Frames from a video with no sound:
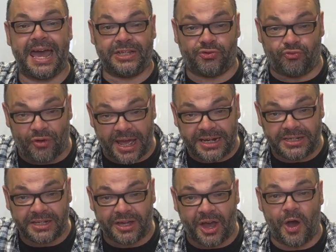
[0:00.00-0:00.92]
It's ready
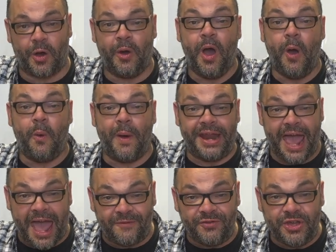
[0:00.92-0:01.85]
to go
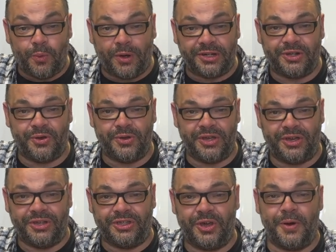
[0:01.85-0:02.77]
whenever you want to do it, you
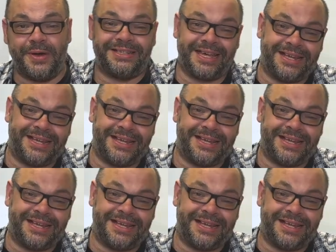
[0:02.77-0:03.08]
can do it.